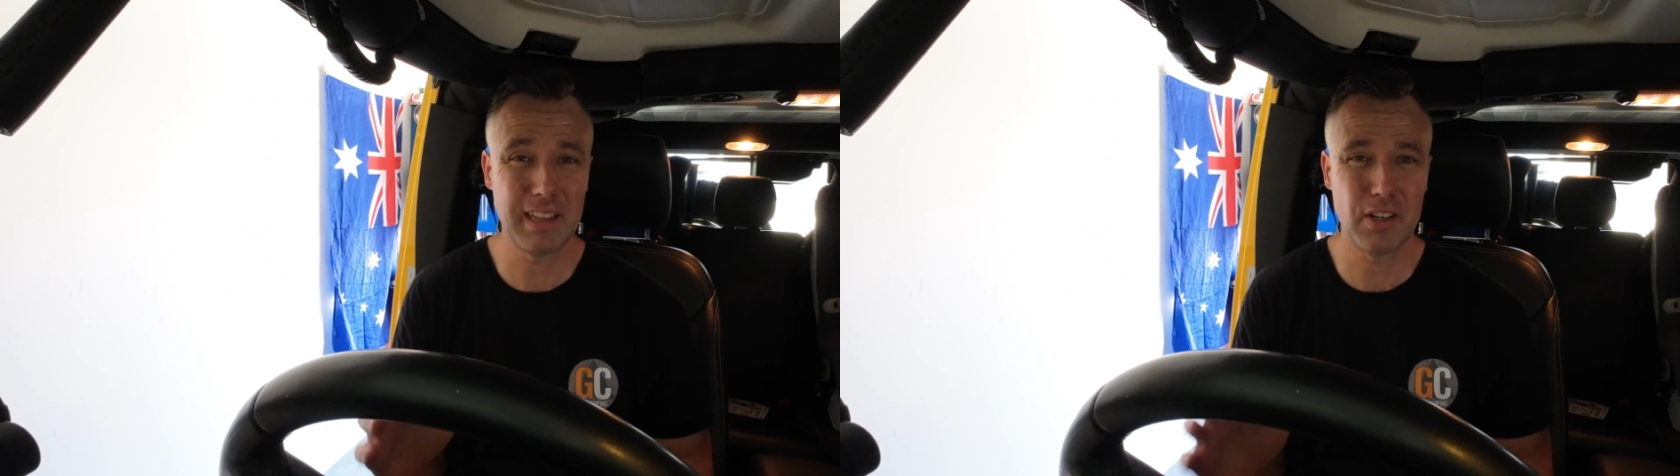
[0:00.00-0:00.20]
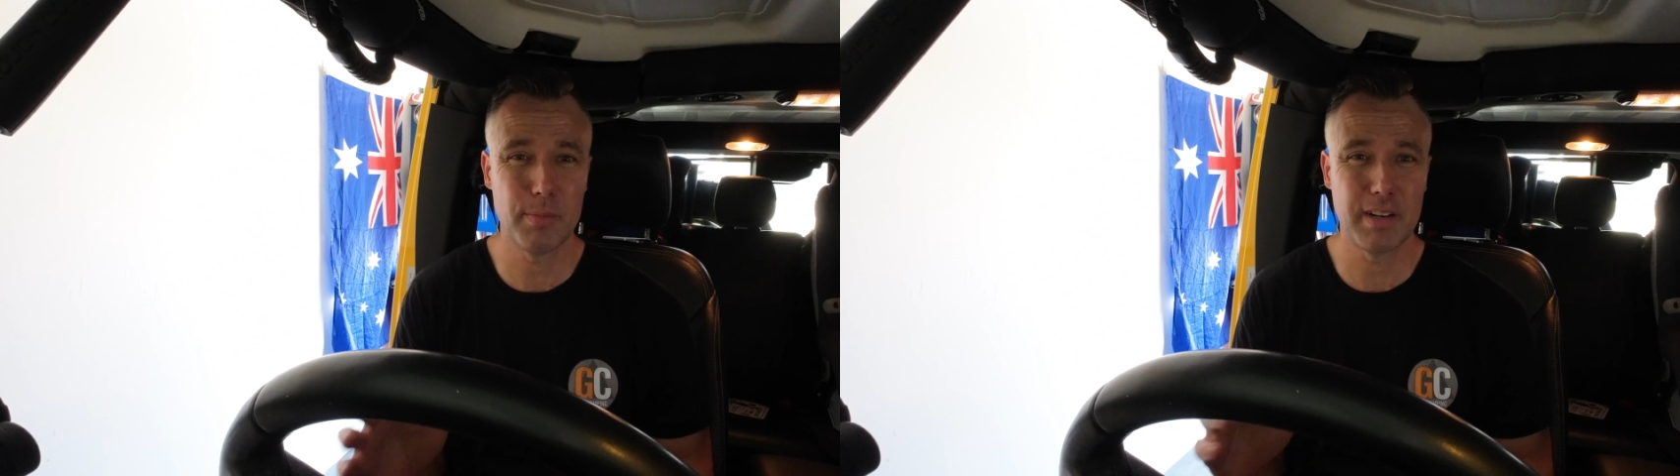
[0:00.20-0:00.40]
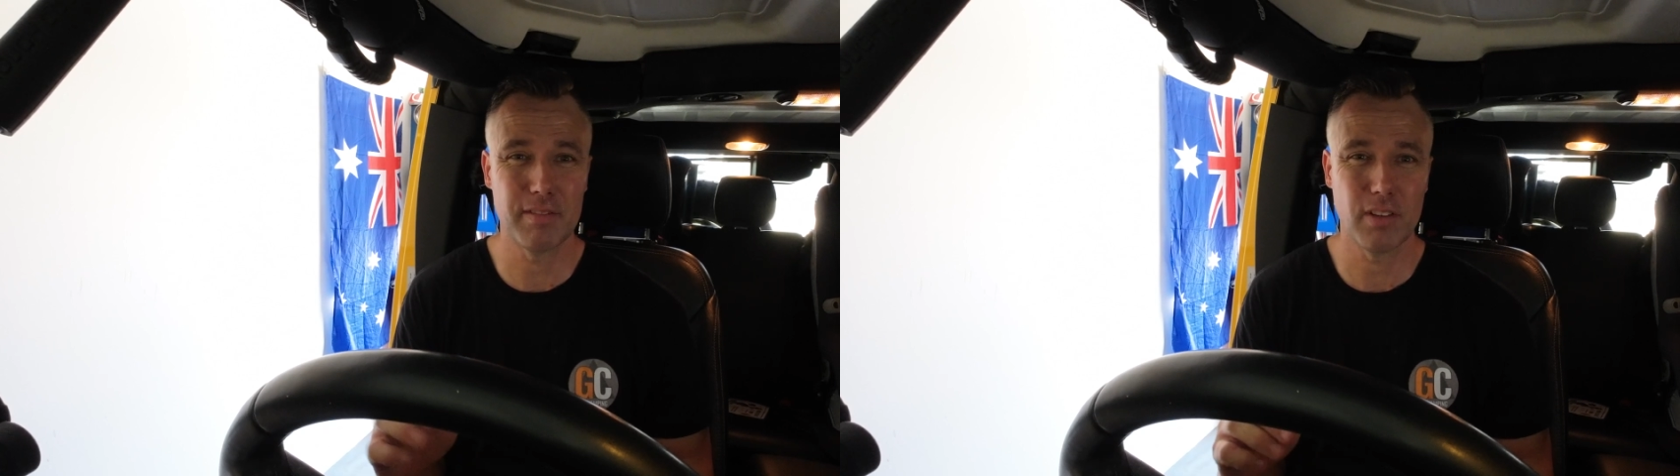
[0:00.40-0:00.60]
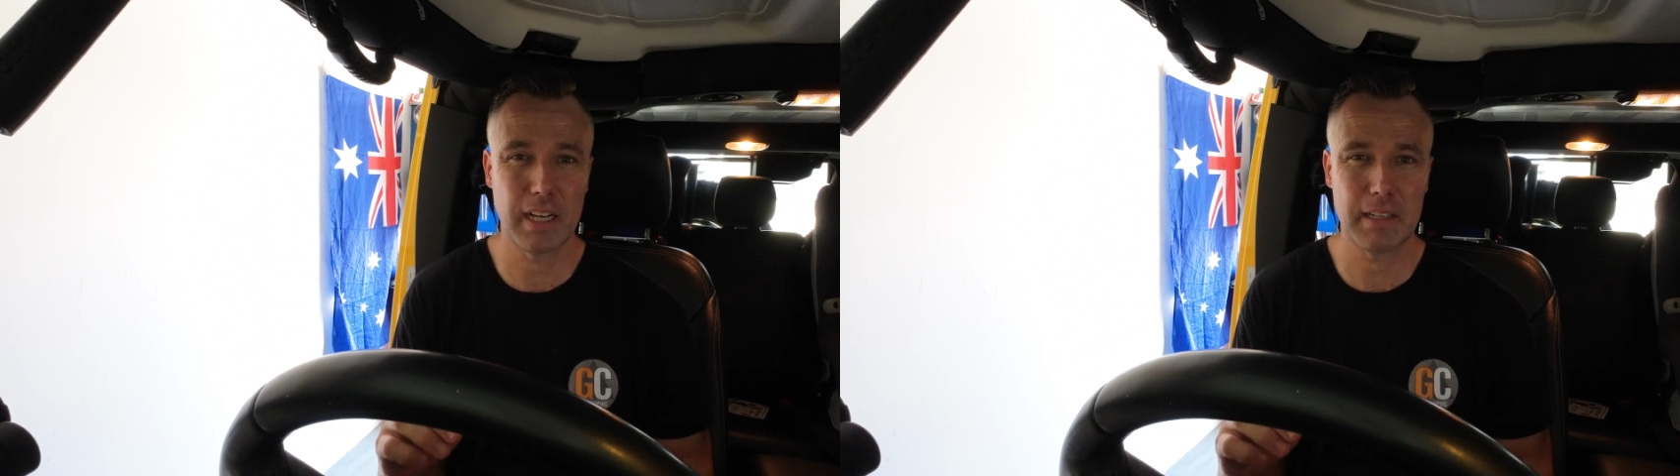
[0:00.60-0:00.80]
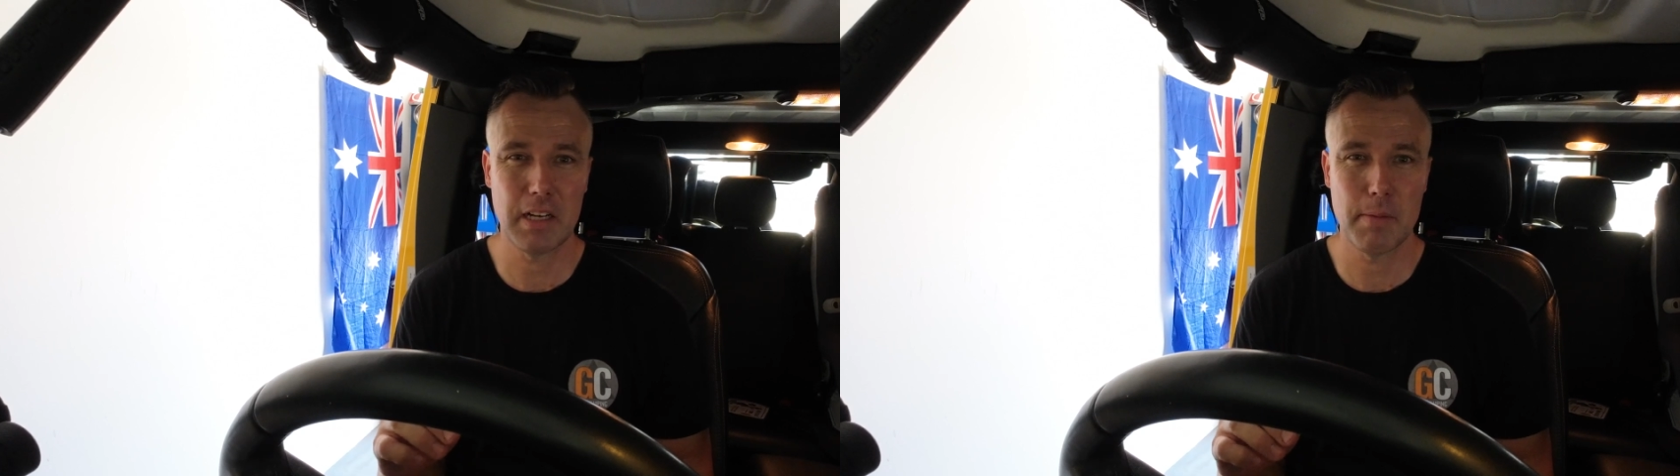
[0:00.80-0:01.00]
a little bit of
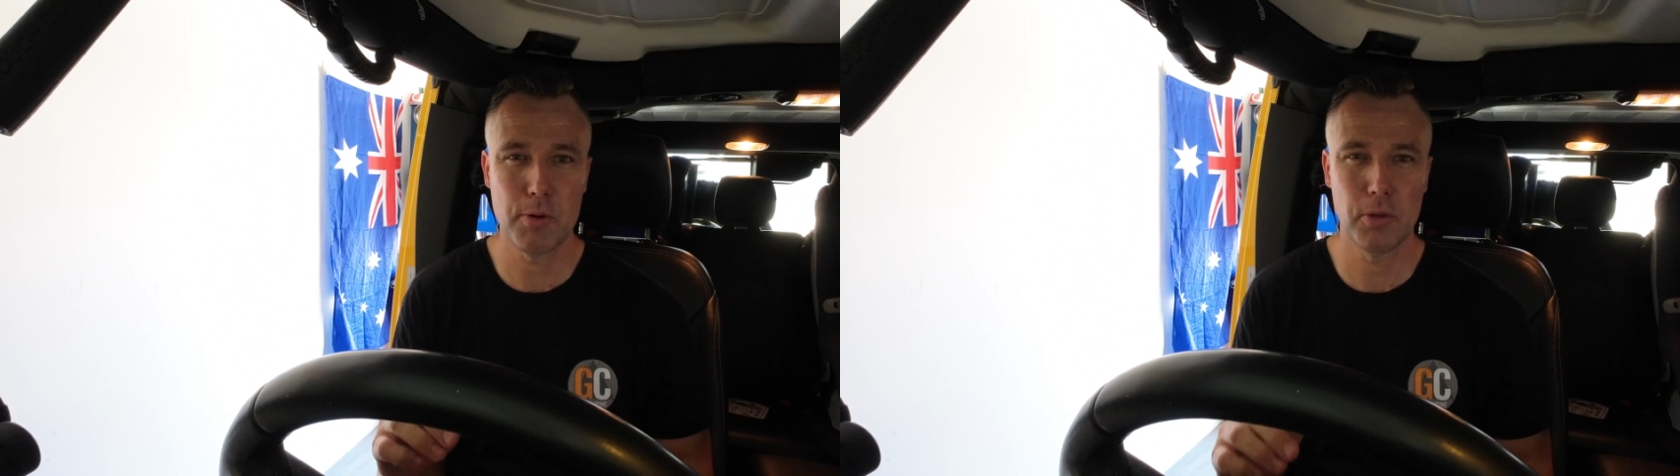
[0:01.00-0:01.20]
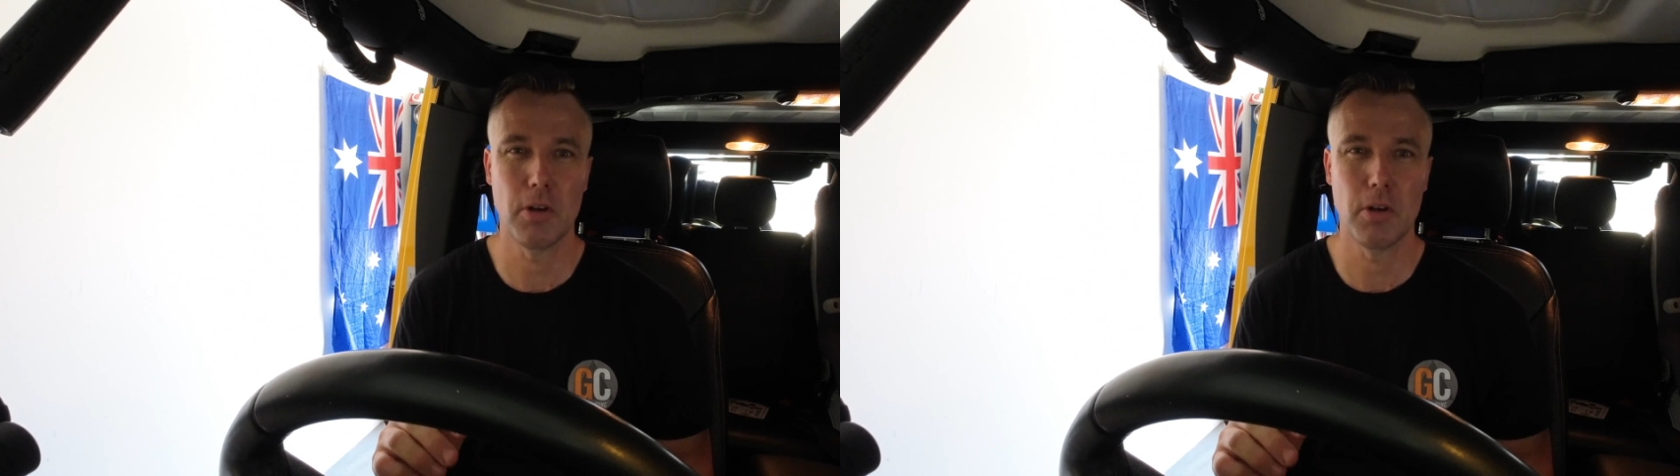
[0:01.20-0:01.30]
mood